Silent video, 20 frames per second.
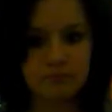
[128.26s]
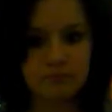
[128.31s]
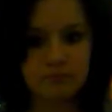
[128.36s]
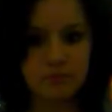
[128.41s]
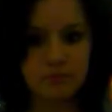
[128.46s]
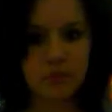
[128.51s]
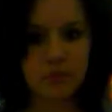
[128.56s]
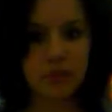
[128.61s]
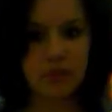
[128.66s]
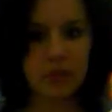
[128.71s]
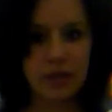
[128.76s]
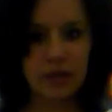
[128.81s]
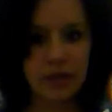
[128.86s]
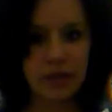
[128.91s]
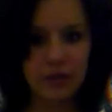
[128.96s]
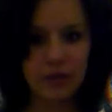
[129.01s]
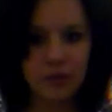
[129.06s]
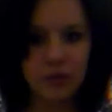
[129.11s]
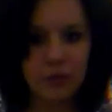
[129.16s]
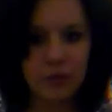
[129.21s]
Okay, now you're
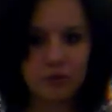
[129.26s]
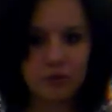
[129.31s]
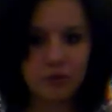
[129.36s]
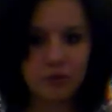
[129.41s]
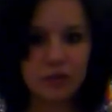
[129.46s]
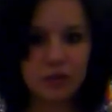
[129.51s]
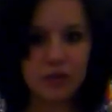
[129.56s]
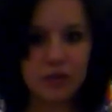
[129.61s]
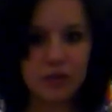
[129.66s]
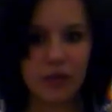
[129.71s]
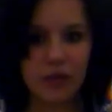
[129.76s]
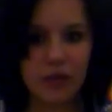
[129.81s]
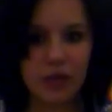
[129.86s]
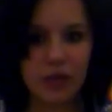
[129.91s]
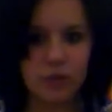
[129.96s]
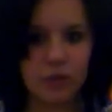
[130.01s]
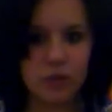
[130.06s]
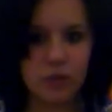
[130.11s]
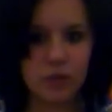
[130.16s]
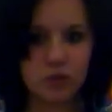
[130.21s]
ready for just like kind of
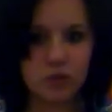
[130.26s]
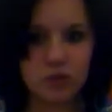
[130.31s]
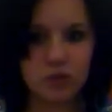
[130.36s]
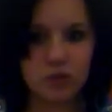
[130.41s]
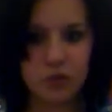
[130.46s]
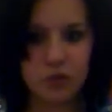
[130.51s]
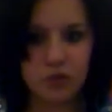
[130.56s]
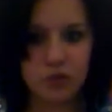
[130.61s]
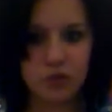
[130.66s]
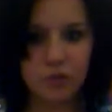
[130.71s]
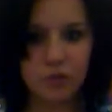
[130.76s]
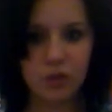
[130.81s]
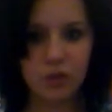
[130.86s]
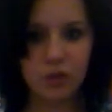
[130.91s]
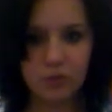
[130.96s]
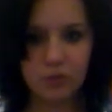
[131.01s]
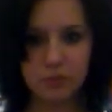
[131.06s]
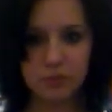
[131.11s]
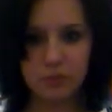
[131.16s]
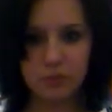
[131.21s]
pushing it up
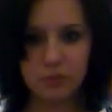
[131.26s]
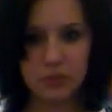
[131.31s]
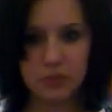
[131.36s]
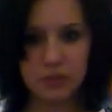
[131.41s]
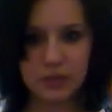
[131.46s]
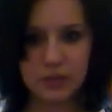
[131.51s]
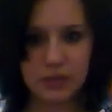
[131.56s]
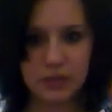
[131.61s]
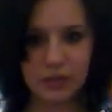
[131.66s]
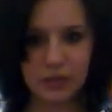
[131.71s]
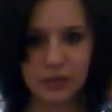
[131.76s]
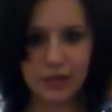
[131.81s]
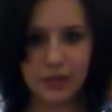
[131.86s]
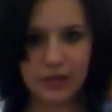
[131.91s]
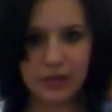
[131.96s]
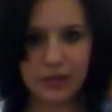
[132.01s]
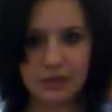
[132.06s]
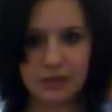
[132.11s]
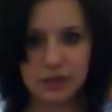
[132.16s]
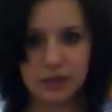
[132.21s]
to desired height.
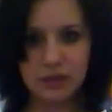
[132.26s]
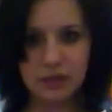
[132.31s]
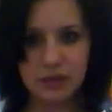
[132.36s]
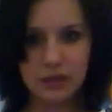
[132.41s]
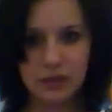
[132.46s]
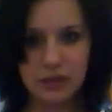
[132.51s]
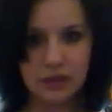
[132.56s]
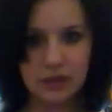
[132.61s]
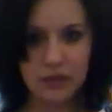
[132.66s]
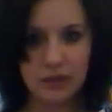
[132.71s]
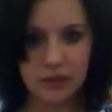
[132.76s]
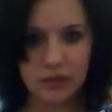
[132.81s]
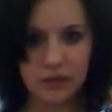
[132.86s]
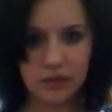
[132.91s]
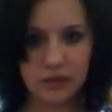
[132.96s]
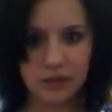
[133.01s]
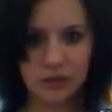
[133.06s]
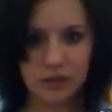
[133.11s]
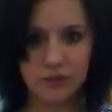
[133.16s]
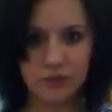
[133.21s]
And
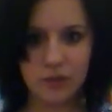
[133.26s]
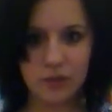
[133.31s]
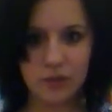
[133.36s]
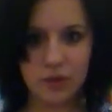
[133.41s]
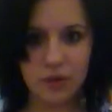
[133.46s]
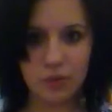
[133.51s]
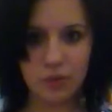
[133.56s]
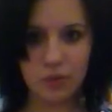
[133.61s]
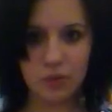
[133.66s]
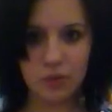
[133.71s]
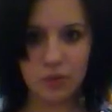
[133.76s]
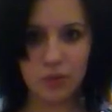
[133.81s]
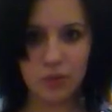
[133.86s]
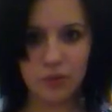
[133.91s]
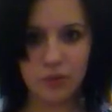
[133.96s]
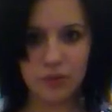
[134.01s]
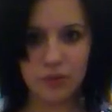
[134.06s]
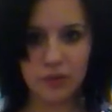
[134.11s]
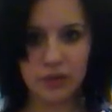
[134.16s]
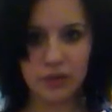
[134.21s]
if you want it more
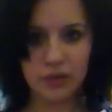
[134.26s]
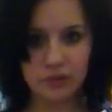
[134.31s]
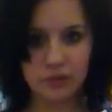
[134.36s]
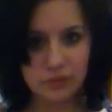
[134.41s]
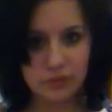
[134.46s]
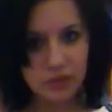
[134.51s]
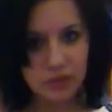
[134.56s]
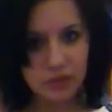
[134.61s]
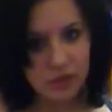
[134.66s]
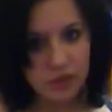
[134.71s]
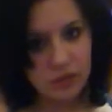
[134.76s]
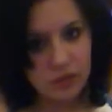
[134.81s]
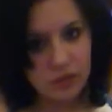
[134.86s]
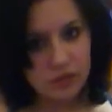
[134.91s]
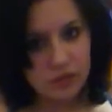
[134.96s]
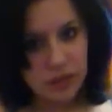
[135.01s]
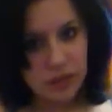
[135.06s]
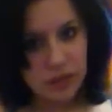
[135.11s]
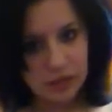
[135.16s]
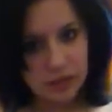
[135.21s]
poofy, then you could just
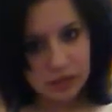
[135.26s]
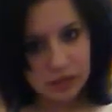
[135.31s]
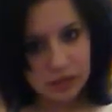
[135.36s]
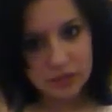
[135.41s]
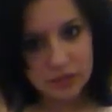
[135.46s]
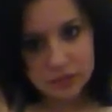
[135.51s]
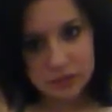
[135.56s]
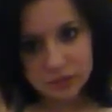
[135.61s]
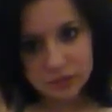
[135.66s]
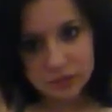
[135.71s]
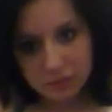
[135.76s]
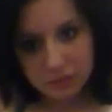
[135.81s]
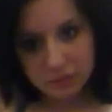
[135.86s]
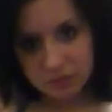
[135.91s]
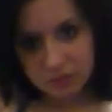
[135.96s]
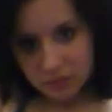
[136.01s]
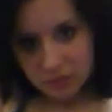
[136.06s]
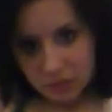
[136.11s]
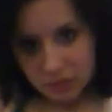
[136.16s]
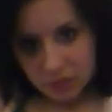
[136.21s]
kind of
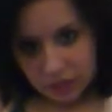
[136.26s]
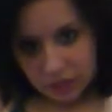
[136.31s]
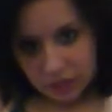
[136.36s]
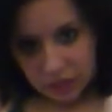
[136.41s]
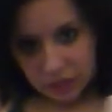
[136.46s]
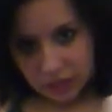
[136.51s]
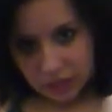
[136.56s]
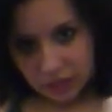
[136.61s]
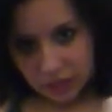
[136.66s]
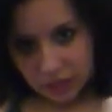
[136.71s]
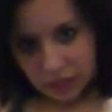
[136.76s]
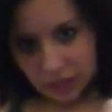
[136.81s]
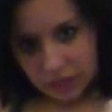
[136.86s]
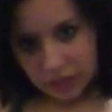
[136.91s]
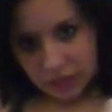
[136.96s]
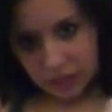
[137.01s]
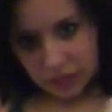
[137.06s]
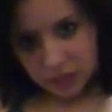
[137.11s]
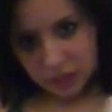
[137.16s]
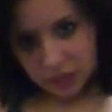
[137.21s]
add
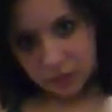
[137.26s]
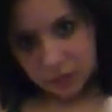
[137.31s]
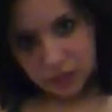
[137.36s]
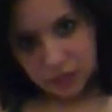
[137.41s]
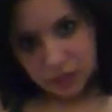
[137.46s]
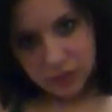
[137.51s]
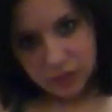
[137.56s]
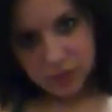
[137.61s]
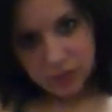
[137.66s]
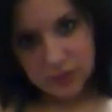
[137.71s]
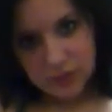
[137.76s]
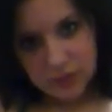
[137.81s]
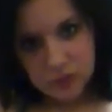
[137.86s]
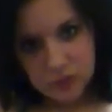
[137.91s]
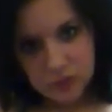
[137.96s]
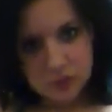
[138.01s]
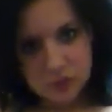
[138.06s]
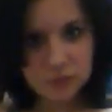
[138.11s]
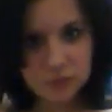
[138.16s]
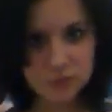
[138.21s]
hairspray to whatever
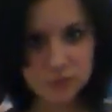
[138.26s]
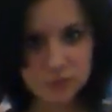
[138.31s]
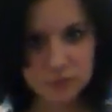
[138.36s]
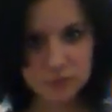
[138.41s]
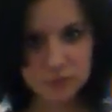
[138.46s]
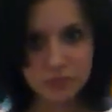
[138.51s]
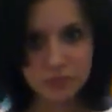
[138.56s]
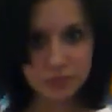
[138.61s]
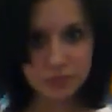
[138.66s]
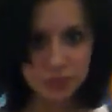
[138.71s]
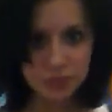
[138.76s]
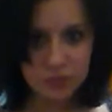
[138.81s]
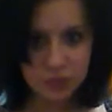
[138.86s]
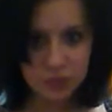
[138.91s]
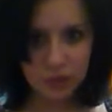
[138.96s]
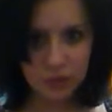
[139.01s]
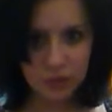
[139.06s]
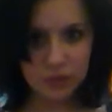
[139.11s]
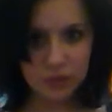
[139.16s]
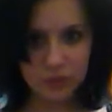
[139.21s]
you want
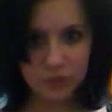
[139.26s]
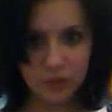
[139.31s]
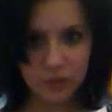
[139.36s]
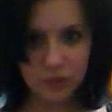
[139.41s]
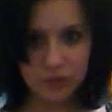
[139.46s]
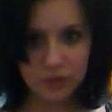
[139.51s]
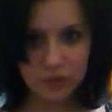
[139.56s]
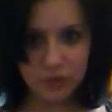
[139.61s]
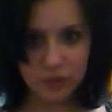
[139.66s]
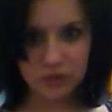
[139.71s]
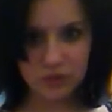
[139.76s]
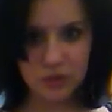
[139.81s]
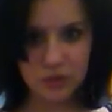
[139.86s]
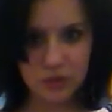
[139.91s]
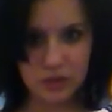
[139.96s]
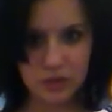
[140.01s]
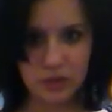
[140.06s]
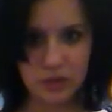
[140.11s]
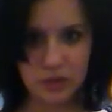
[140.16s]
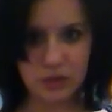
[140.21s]
it poofier,
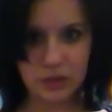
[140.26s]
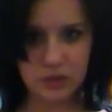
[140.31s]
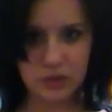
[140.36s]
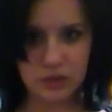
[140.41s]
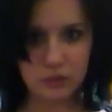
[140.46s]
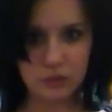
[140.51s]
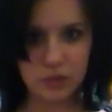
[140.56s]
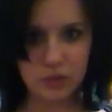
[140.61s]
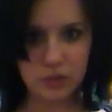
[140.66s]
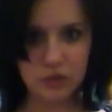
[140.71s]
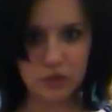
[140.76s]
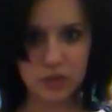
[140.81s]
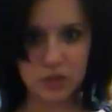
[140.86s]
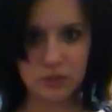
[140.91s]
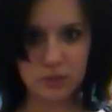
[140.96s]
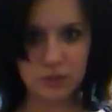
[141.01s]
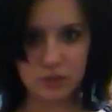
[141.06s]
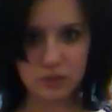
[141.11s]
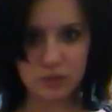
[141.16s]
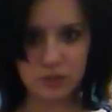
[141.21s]
and just push it up
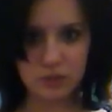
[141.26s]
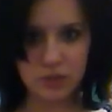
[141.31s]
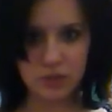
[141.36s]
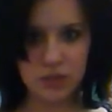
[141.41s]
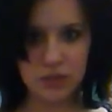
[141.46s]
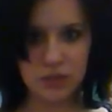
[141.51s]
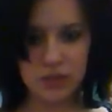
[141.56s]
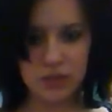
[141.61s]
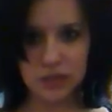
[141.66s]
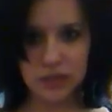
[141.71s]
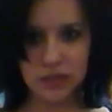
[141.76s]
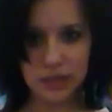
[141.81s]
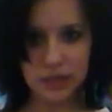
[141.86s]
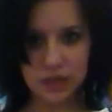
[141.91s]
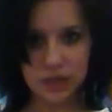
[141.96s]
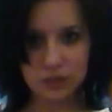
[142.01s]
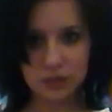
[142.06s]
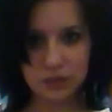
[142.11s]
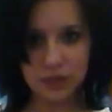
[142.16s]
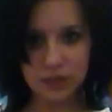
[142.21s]
and add
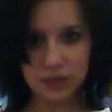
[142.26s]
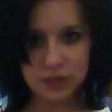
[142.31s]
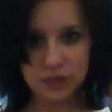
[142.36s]
hairspray.